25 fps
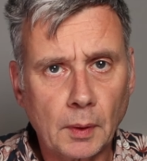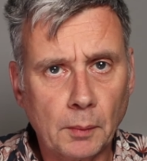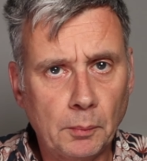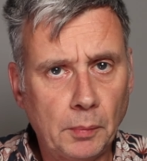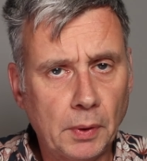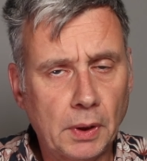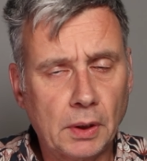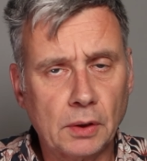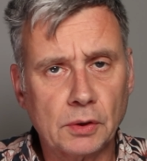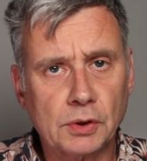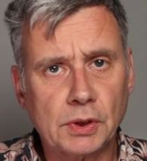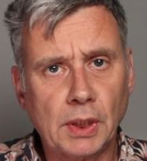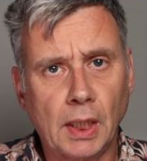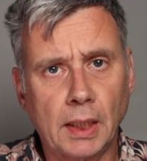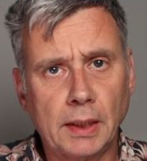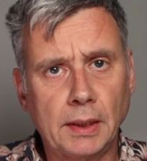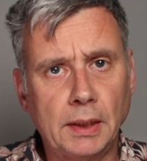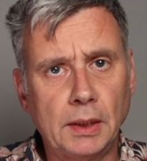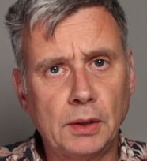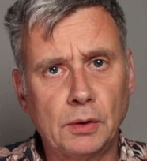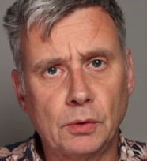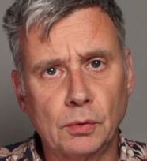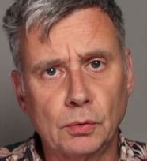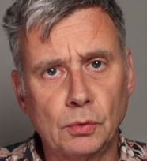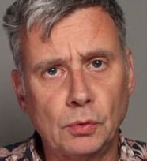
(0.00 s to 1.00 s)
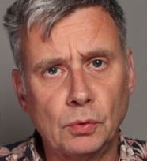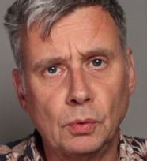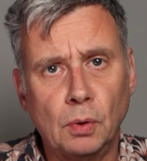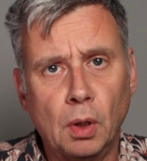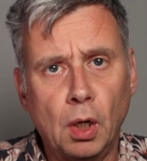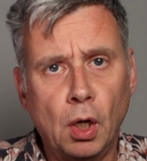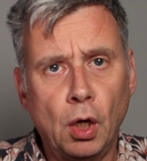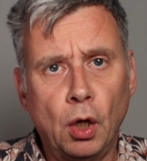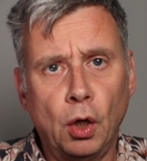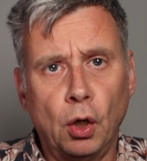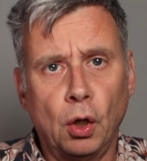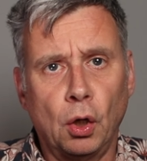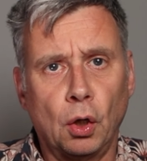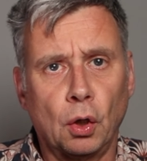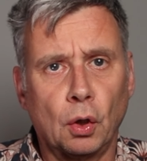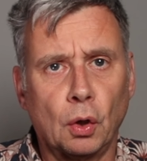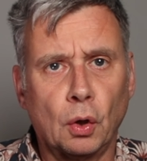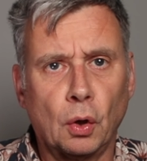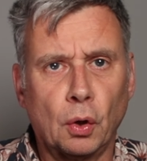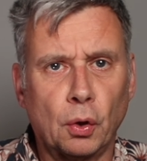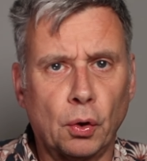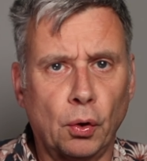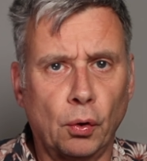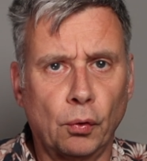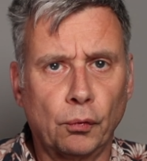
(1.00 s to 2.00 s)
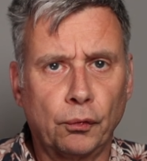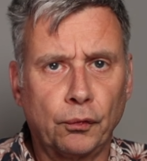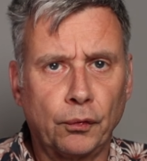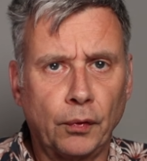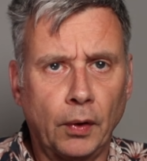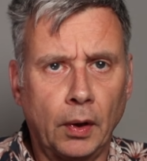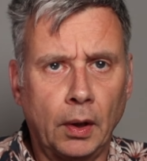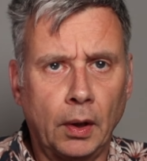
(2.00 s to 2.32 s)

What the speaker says: Because I need to do a lot of